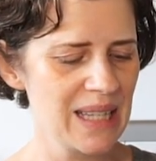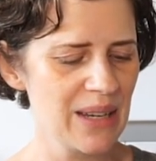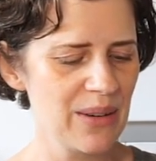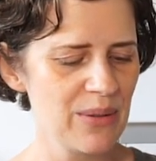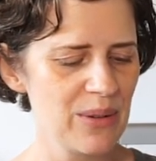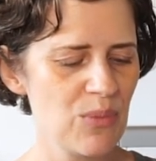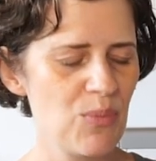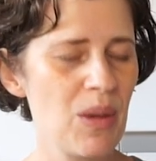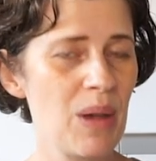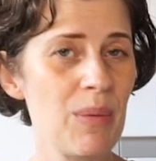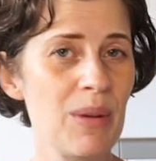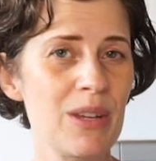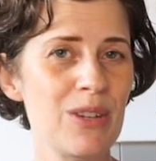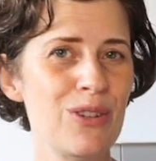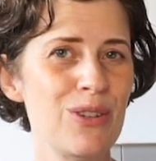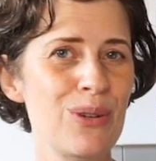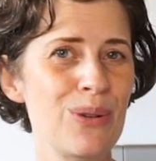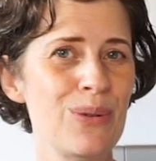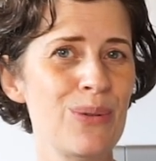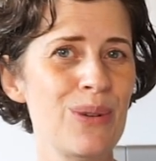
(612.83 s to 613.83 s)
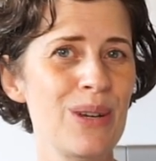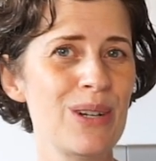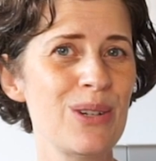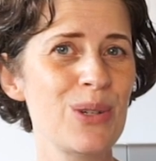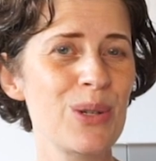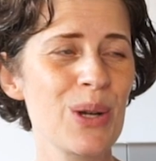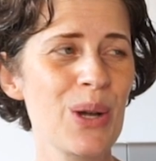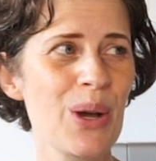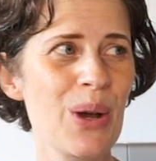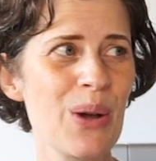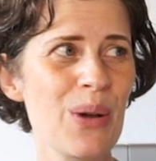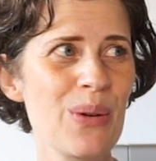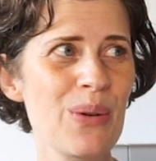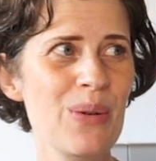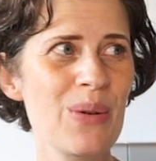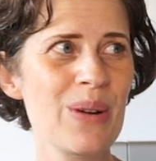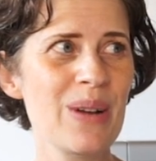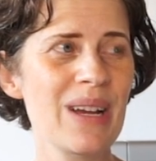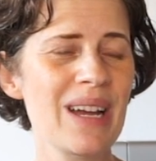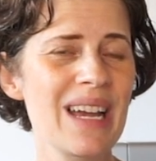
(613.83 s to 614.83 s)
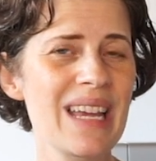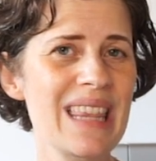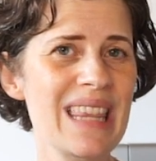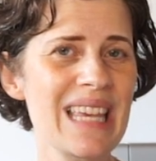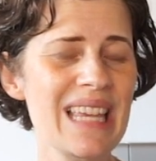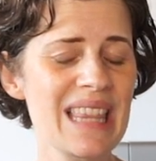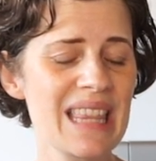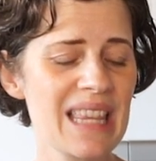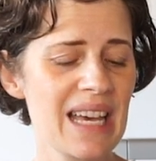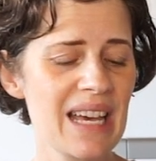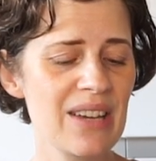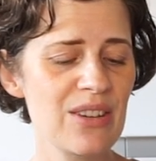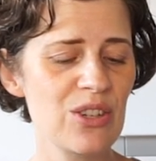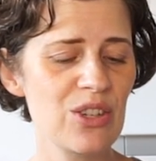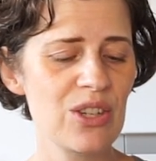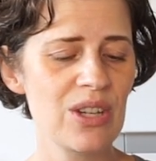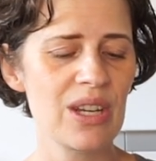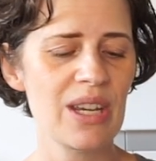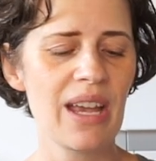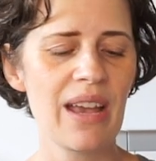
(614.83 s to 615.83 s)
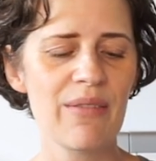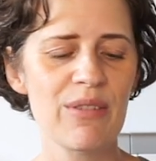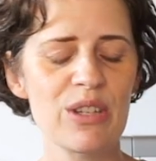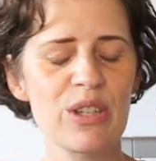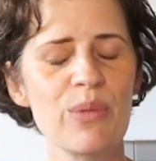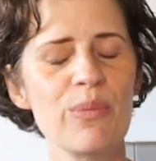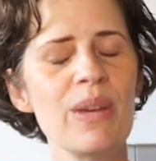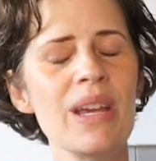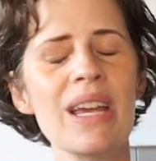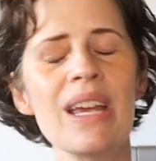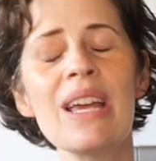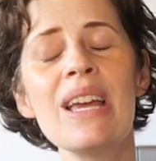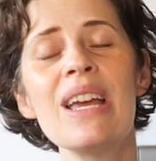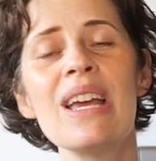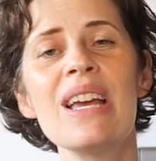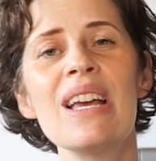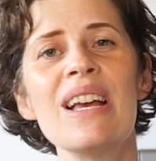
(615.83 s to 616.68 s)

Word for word: It was maybe 2 years ago, I think, that she gave it to me.